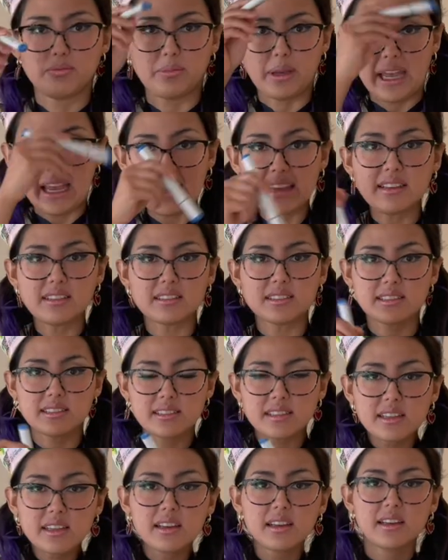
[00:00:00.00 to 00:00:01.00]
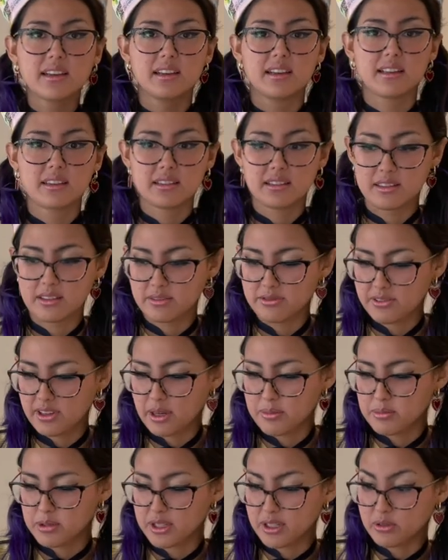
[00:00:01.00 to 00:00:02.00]
paint the
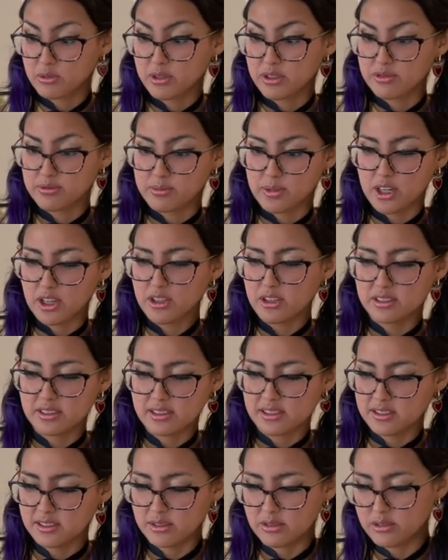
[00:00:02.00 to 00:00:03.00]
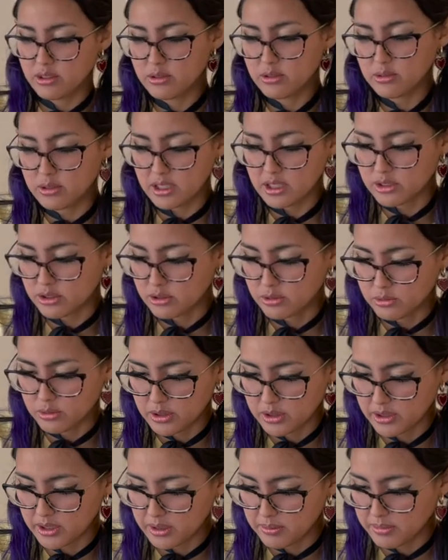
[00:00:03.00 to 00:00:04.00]
fabric with markers because you don't need to
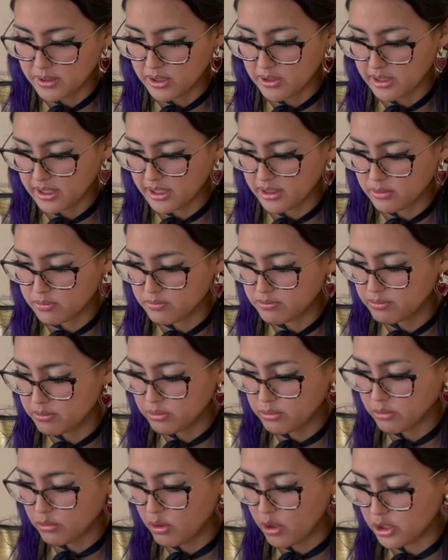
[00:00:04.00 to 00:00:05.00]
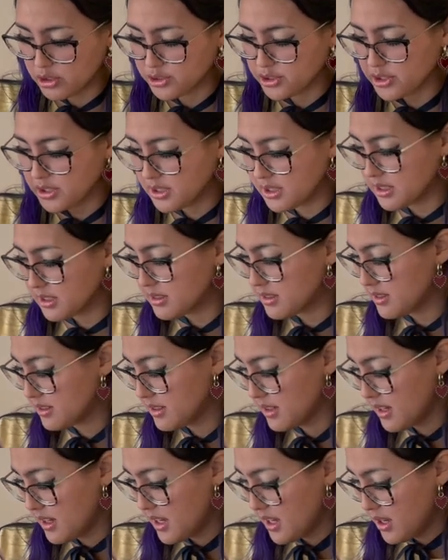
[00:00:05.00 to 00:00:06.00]
worry about like washing it.
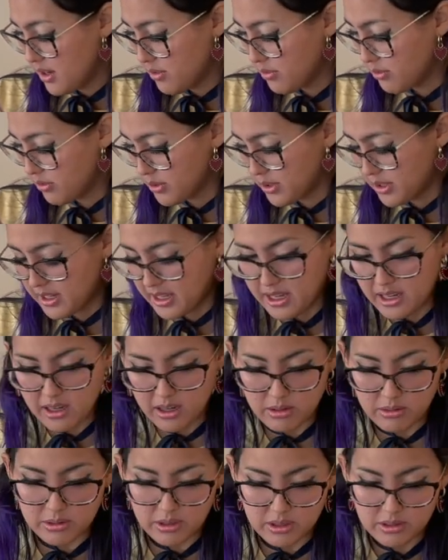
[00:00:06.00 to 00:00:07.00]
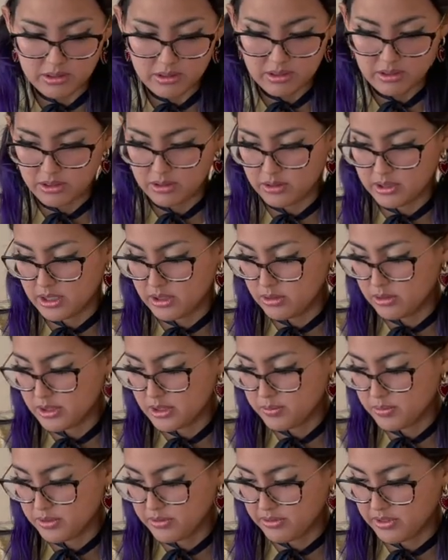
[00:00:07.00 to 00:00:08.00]
For now, you, you can always
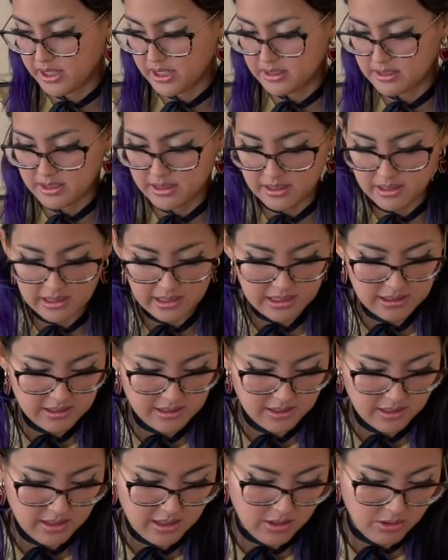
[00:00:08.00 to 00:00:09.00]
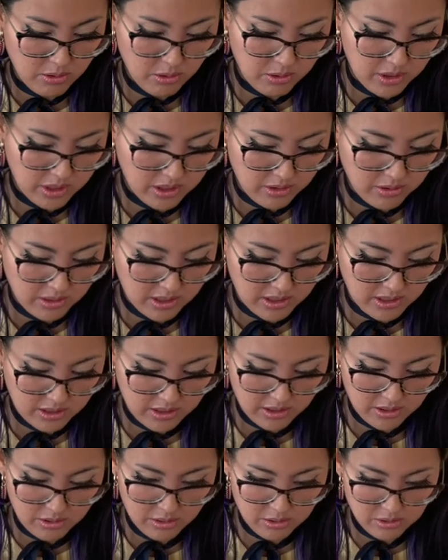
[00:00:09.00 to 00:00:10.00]
perfect it later or you can
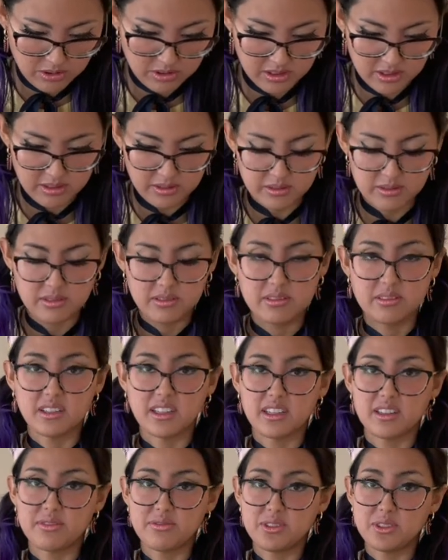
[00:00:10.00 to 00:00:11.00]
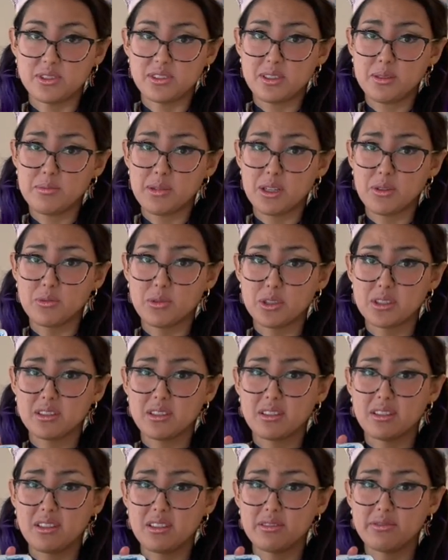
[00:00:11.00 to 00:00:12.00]
use, like, like if you see my
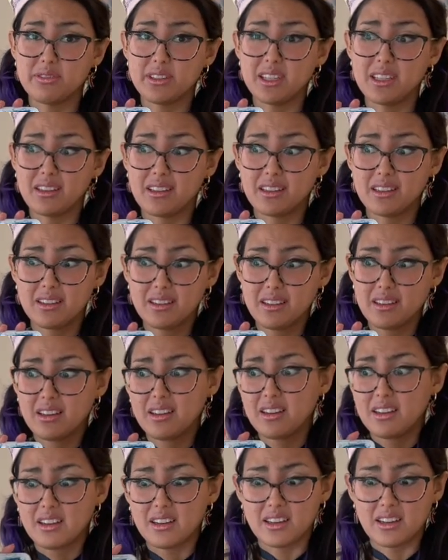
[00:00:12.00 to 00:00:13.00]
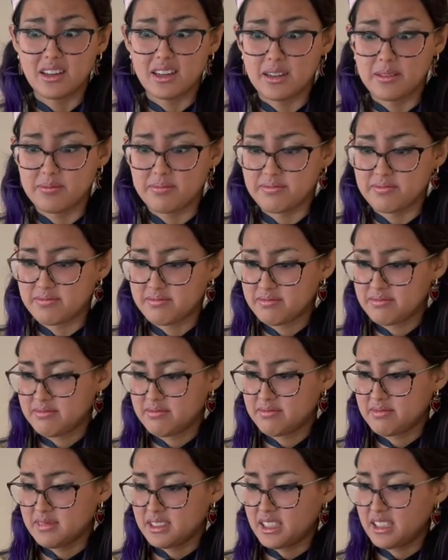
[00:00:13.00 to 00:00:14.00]
watercolor thing, um,
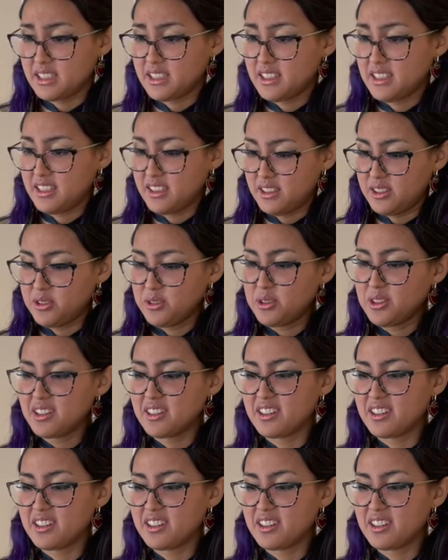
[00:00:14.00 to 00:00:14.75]
your,